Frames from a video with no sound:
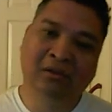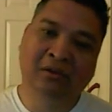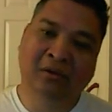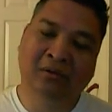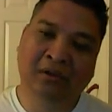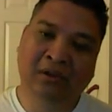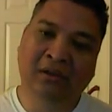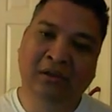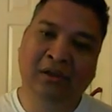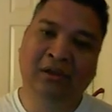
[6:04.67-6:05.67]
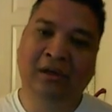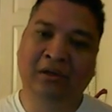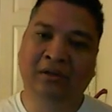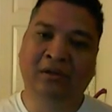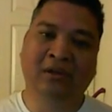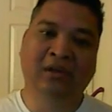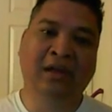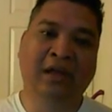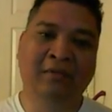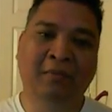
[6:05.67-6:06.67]
So in here I could see that I
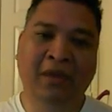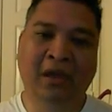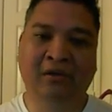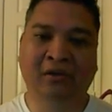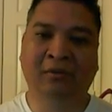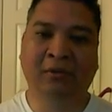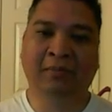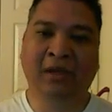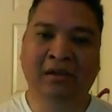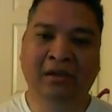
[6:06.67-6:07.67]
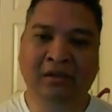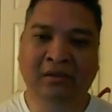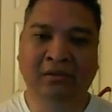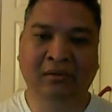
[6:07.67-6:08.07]
have a pattern of spending